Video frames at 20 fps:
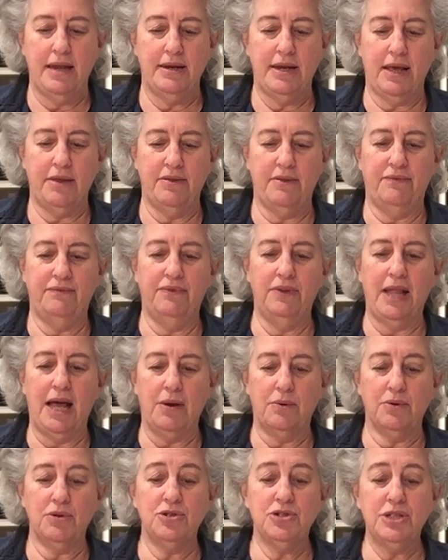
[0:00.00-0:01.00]
Now, the
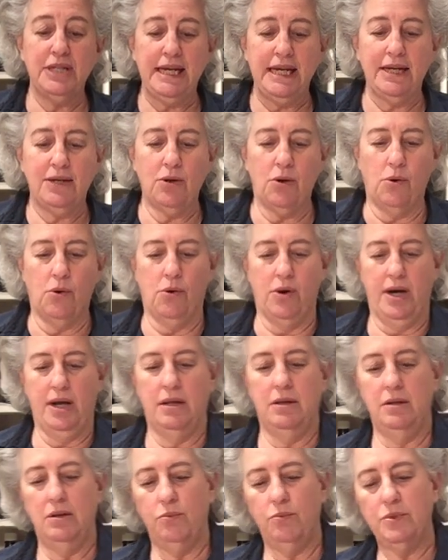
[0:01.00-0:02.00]
flower seed
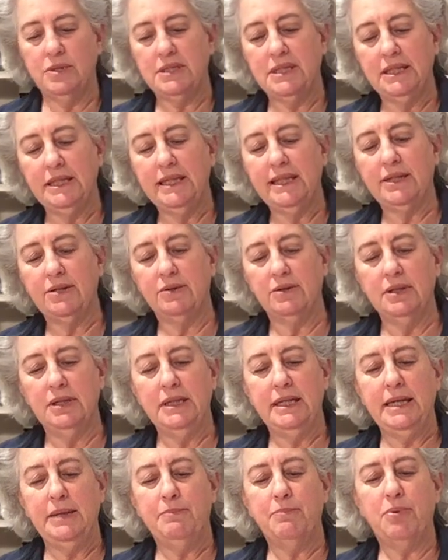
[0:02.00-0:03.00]
oil was
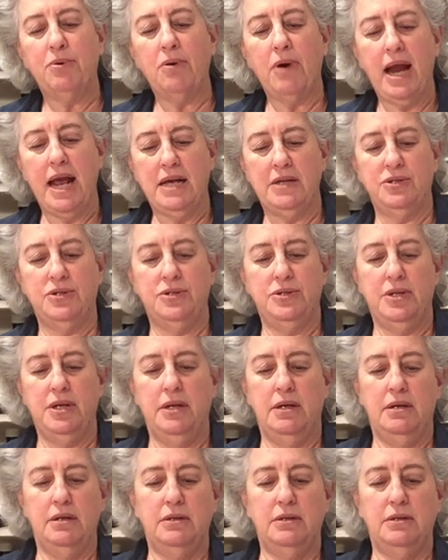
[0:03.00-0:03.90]
literally pressed,